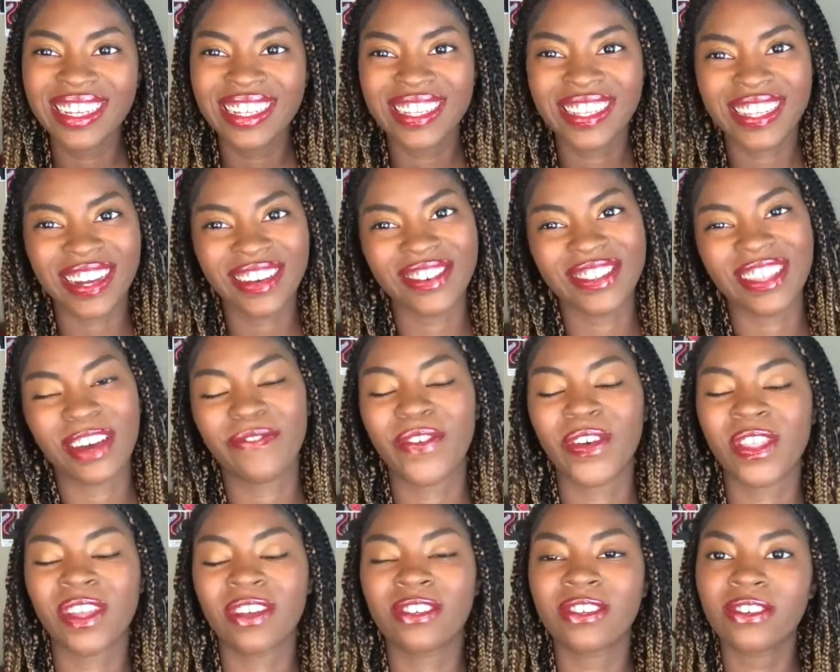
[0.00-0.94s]
So, without
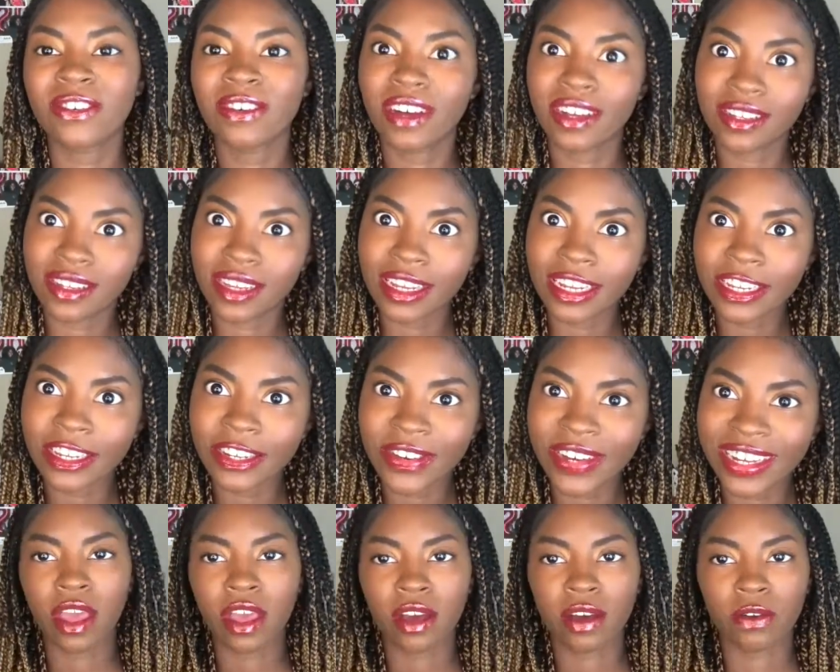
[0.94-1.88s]
further ado, let's get to
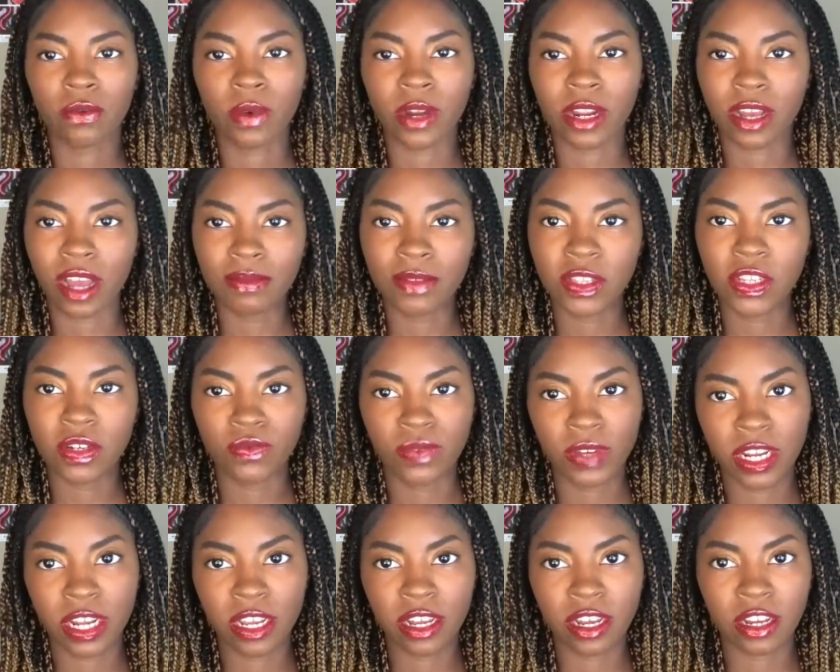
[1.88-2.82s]
it. When it comes to
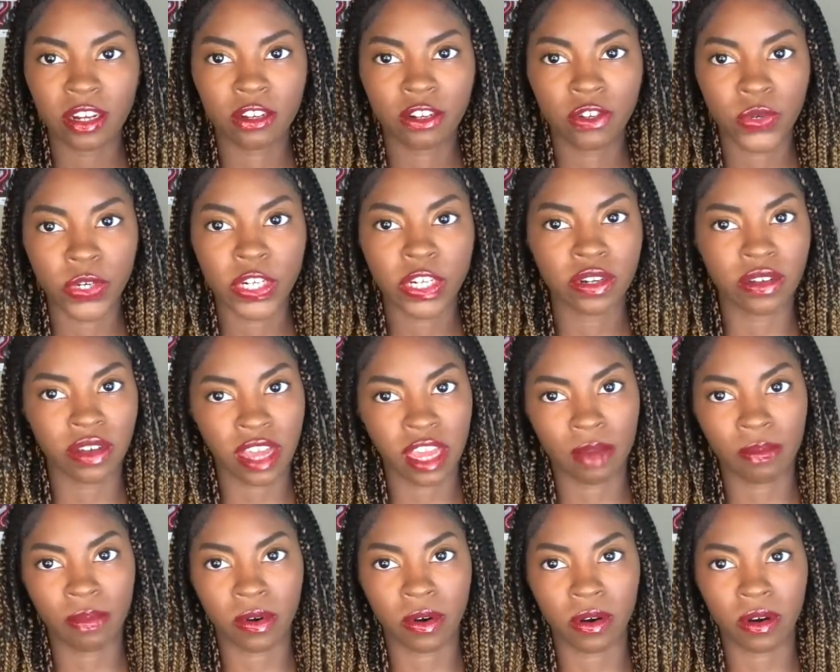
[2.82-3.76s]
reading a nutrition
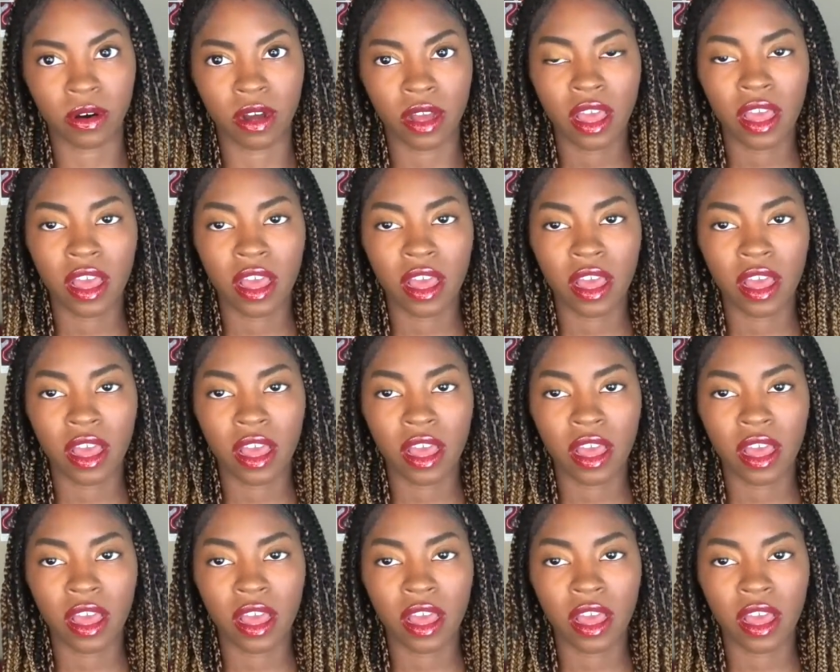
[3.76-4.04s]
label,